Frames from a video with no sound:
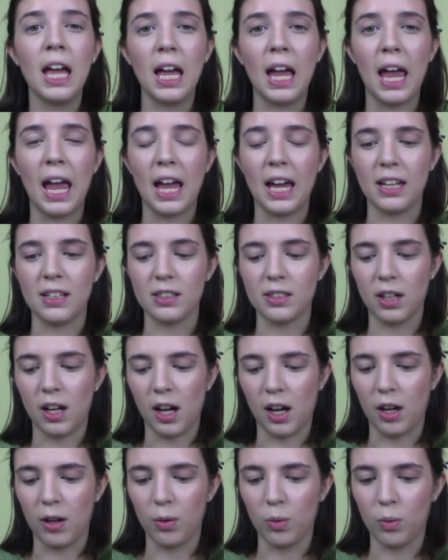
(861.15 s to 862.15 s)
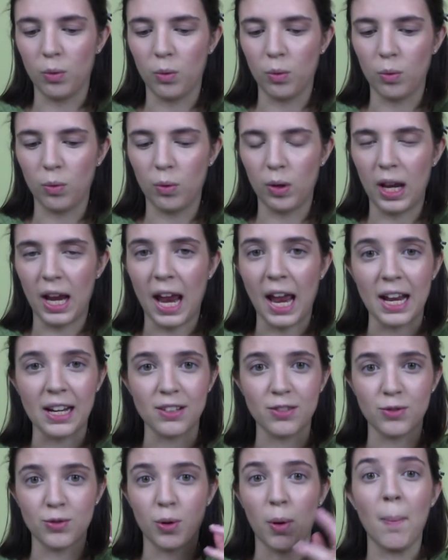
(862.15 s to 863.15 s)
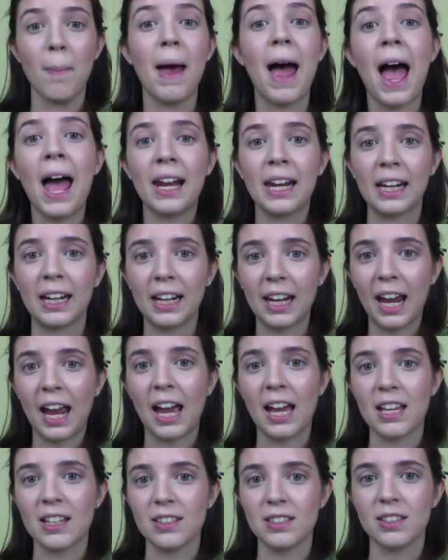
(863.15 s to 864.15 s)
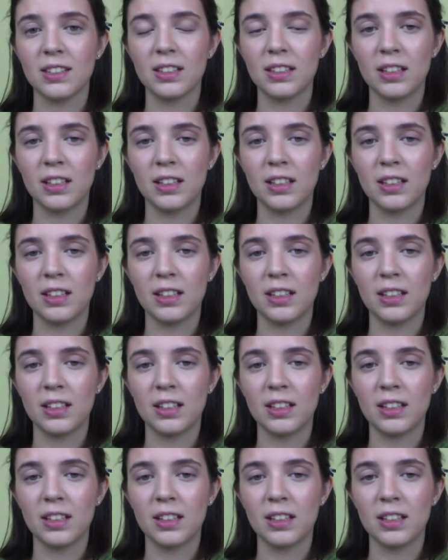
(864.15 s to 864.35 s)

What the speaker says: and dramatic as